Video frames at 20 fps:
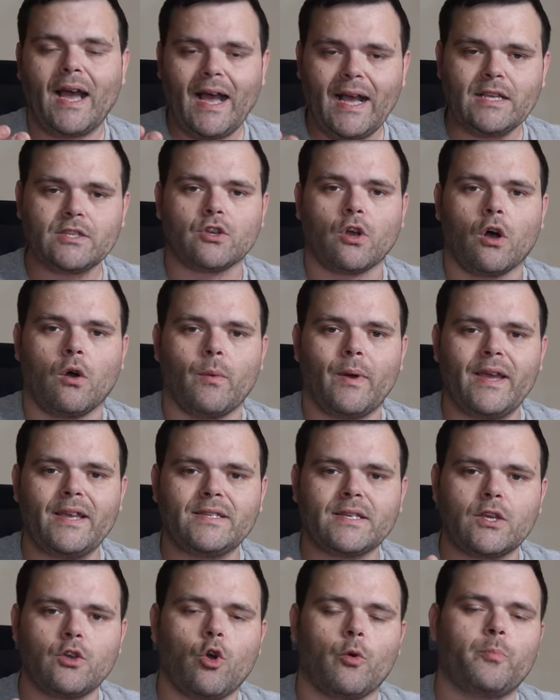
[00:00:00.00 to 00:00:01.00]
as
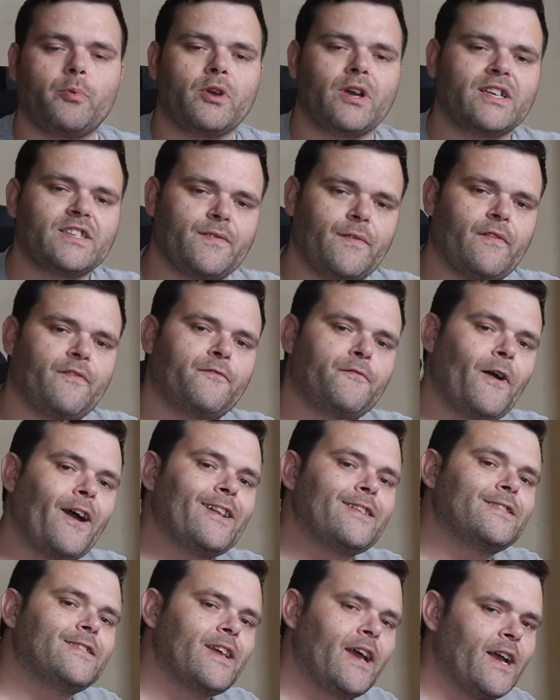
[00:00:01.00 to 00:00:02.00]
always, I hope you guys have a
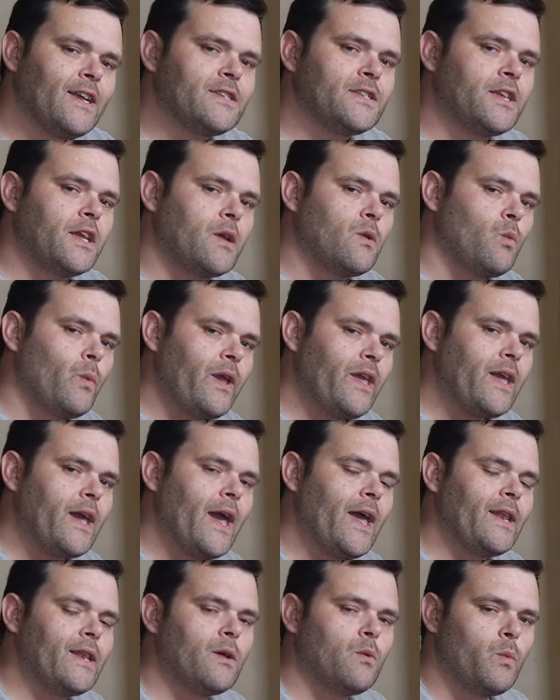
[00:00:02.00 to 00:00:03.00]
fantastic
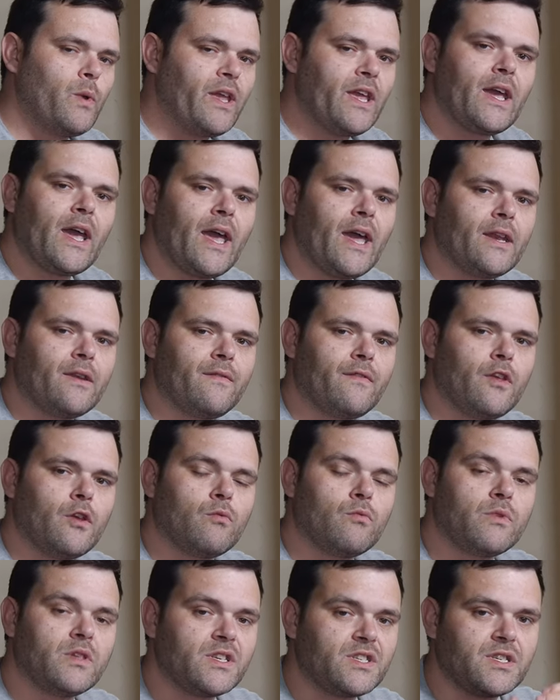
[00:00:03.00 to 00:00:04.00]
weekend and week ahead of
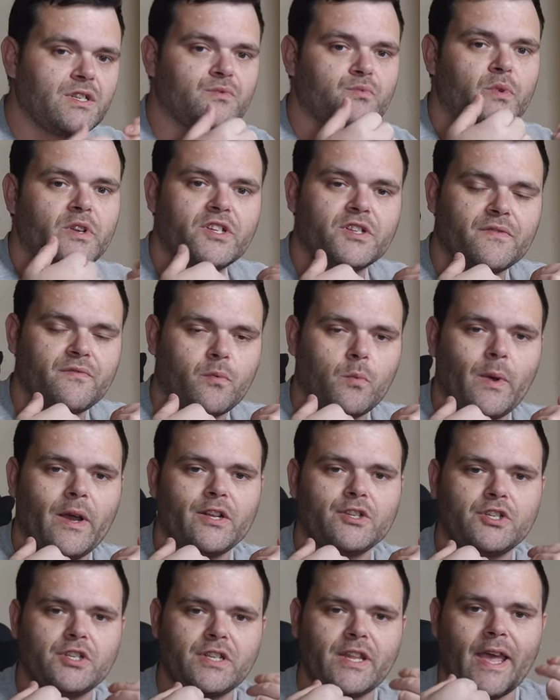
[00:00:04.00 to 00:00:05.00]
you. This is Richard from
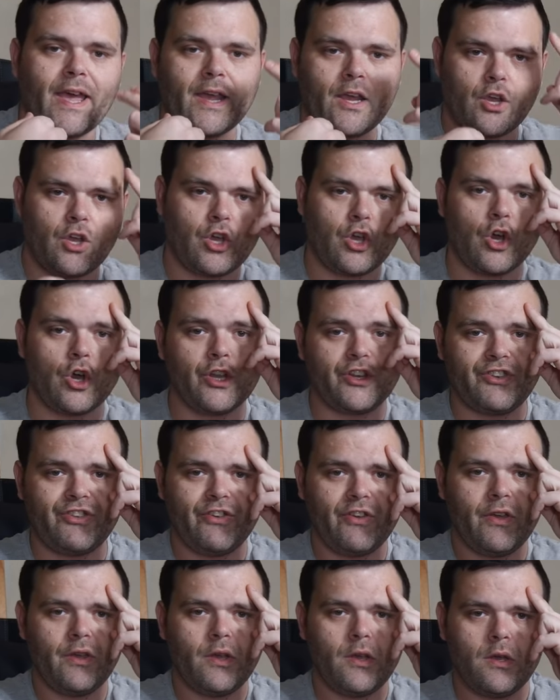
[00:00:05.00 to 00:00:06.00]
WELSHYTECH. Good.
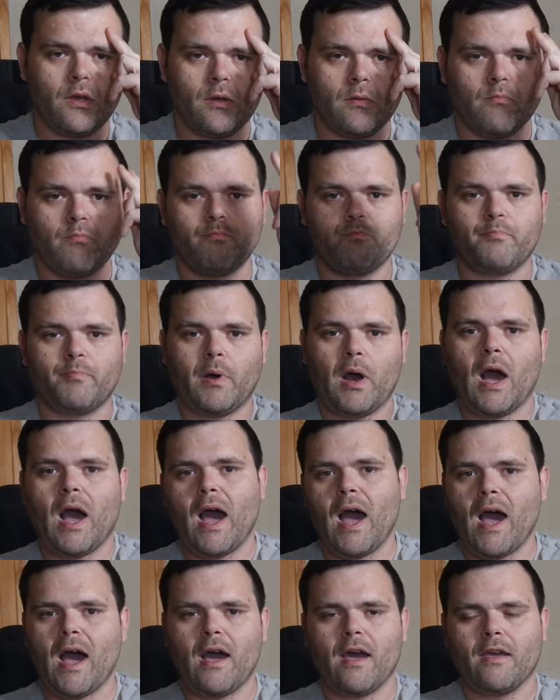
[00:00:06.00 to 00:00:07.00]

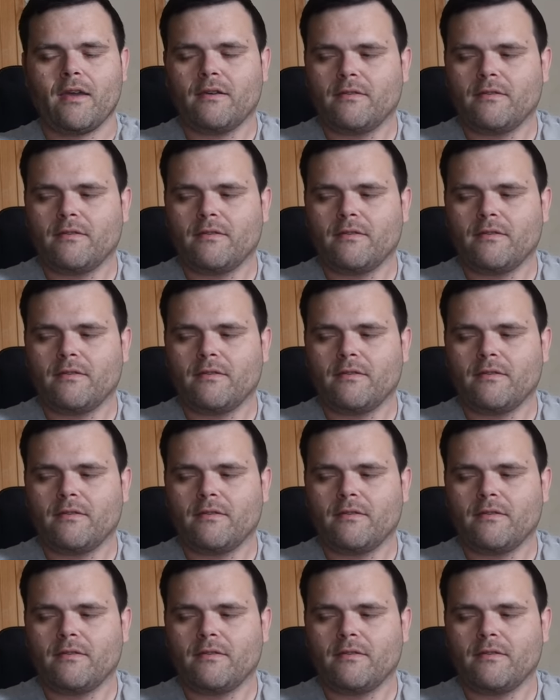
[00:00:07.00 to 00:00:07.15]
Bye.